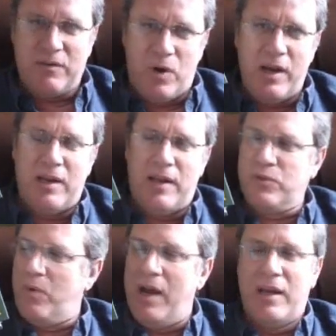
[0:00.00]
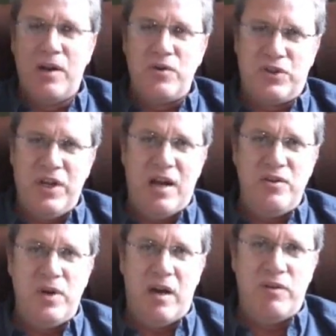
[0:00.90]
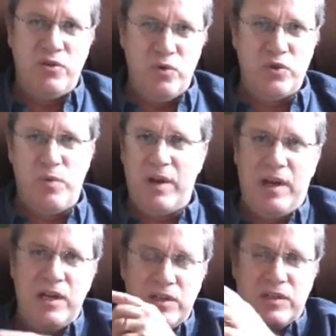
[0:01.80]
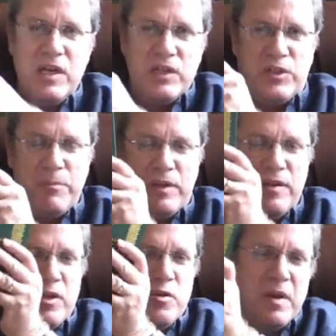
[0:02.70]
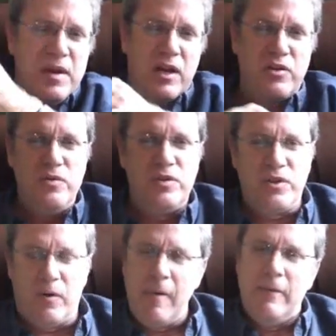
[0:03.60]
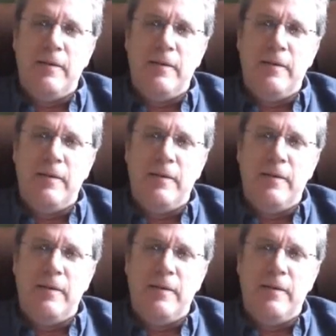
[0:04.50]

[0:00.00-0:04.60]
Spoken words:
That's why I can understand you have these rules and regulations stipulating that you may not do so.